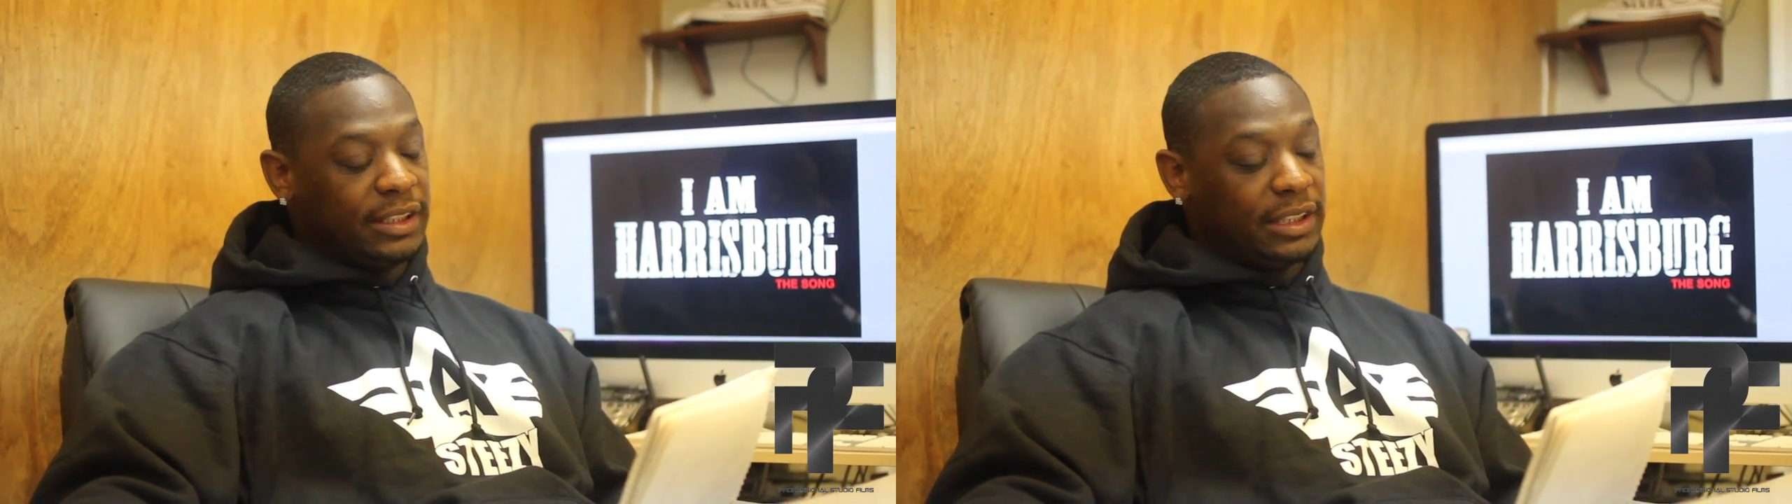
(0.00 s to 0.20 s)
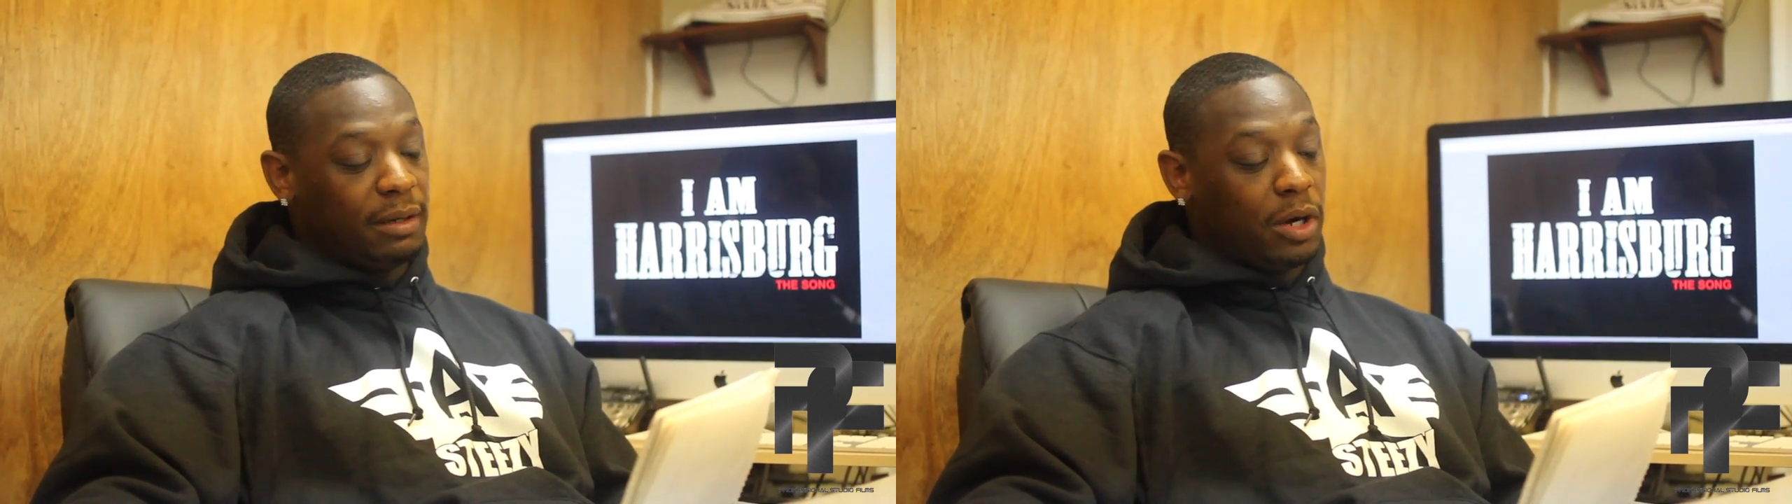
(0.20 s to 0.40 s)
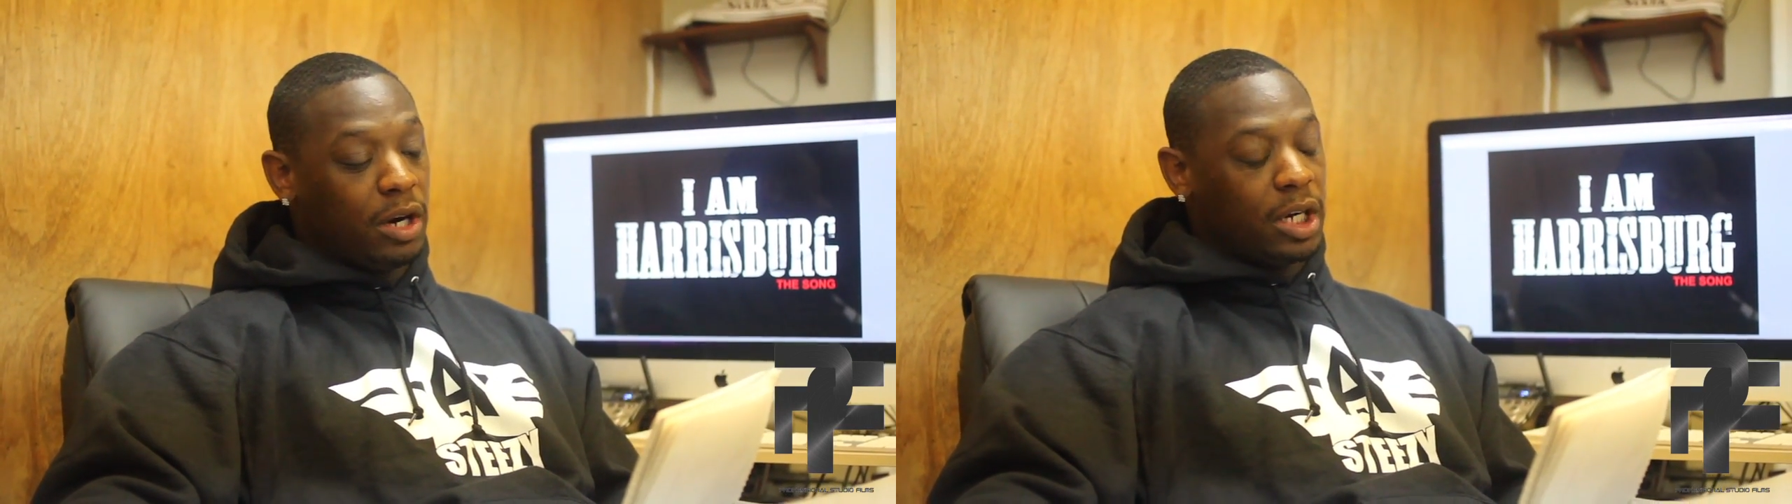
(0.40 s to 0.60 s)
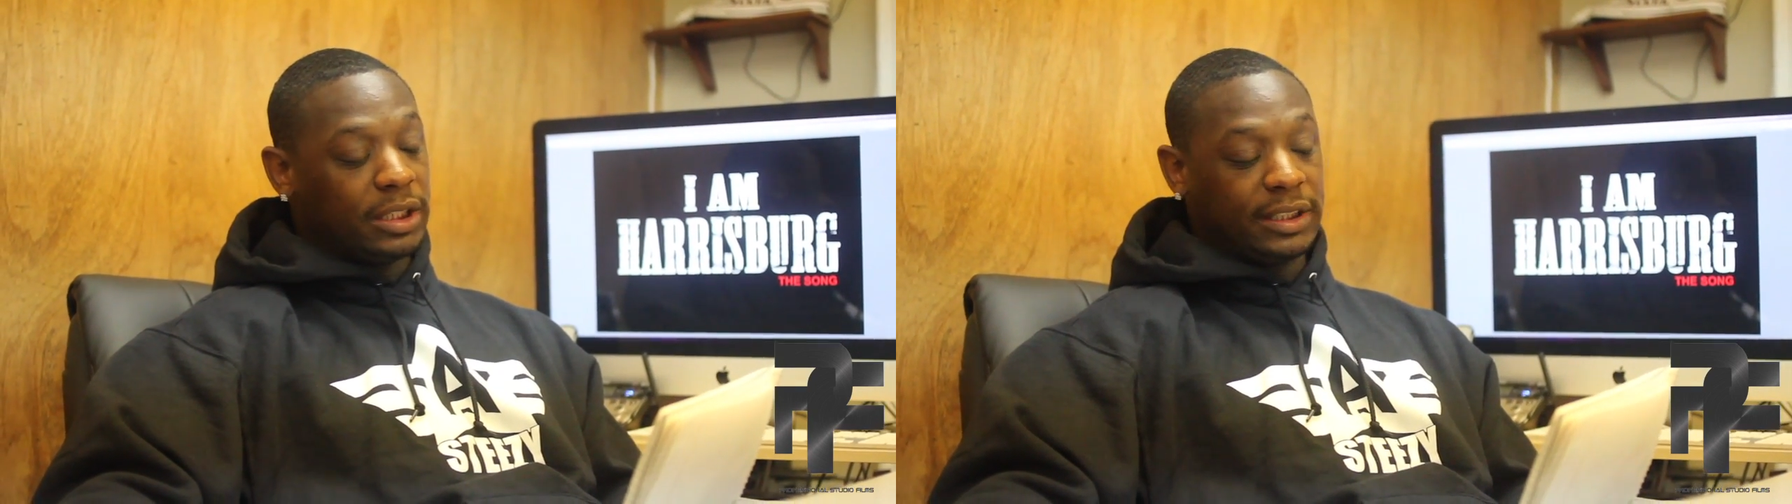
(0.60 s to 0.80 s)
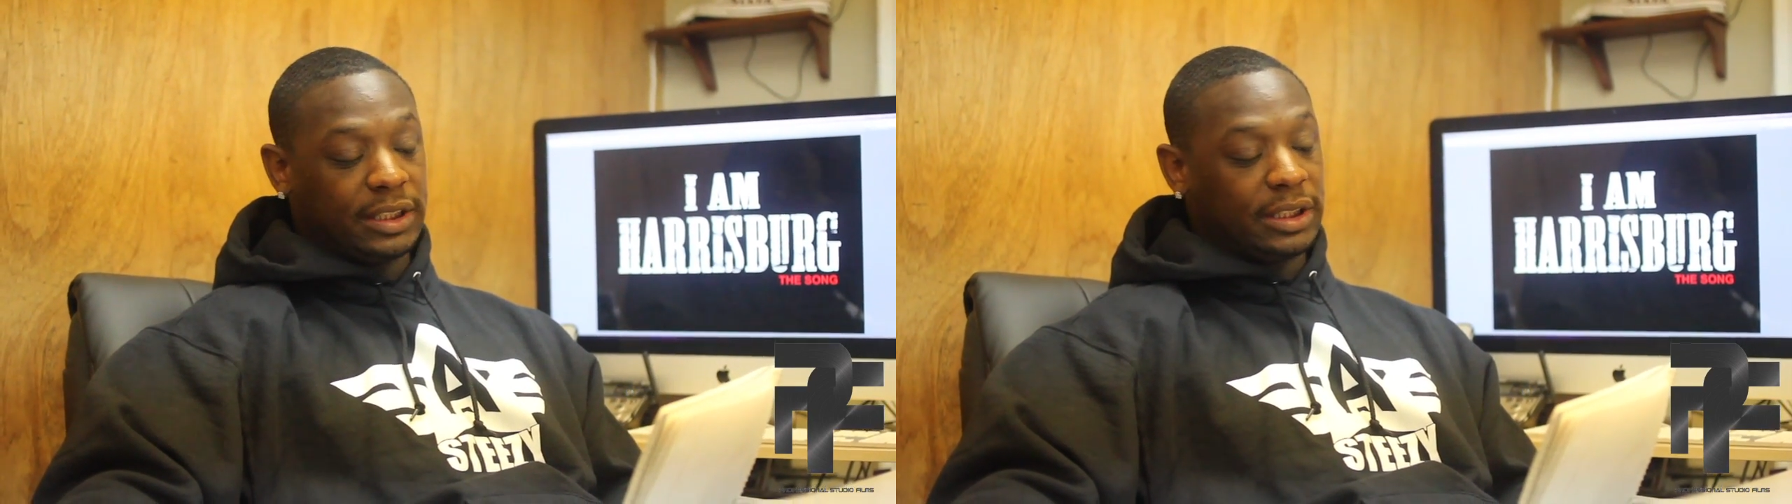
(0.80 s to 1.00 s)
some
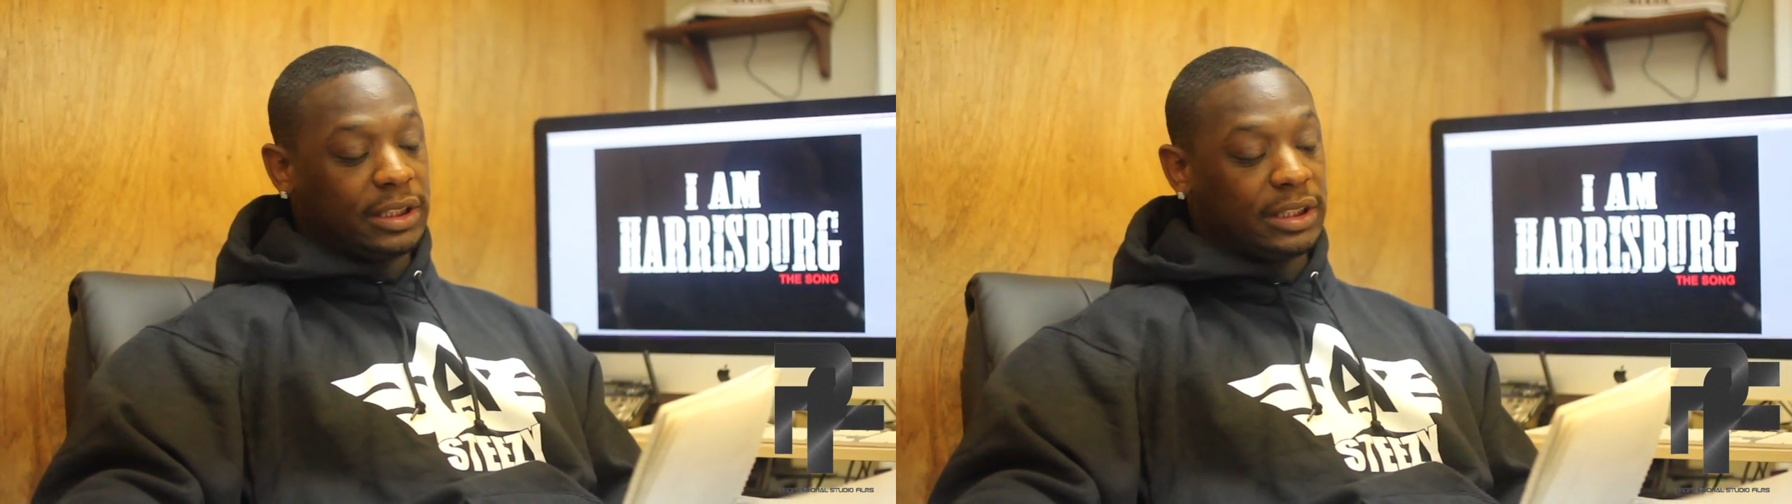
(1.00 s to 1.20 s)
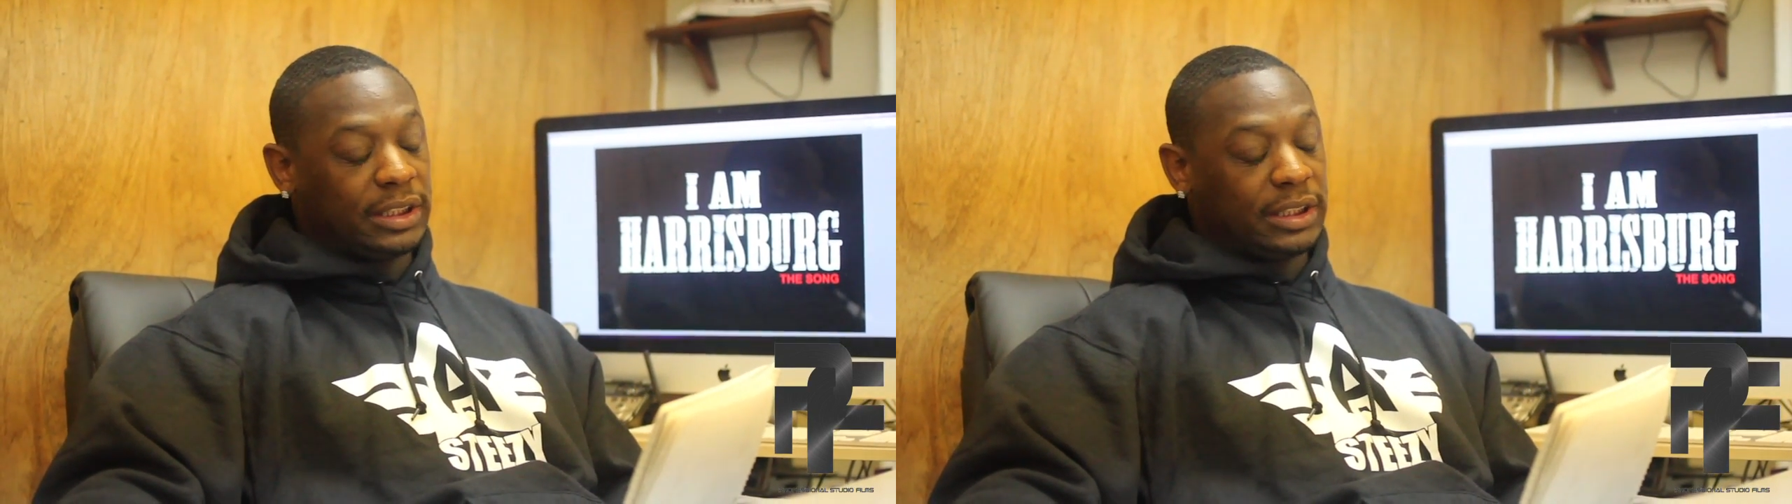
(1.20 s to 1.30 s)
artists